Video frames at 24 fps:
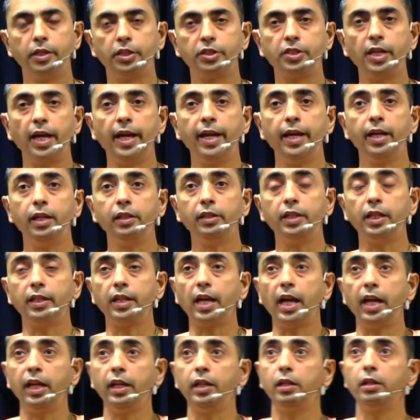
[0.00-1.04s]
desire
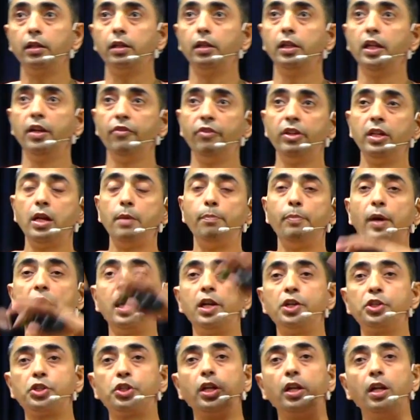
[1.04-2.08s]
that I live in a
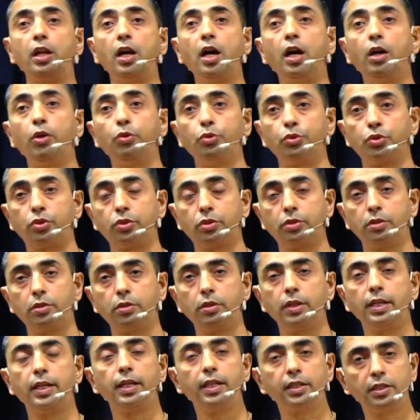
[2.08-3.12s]
palatial
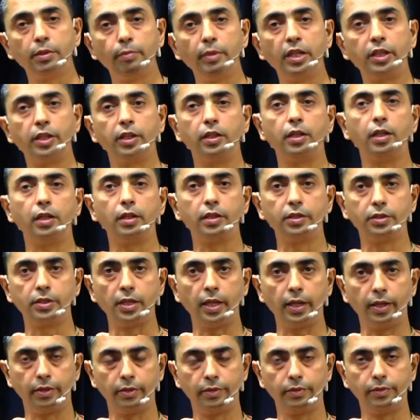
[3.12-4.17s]
house. It's a material
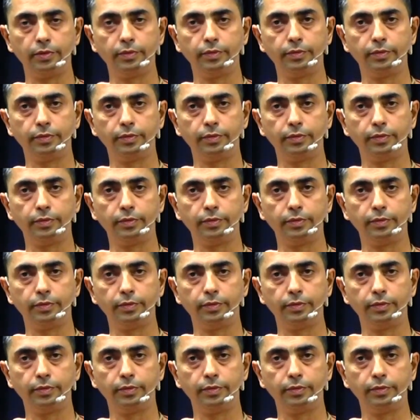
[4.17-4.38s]
desire.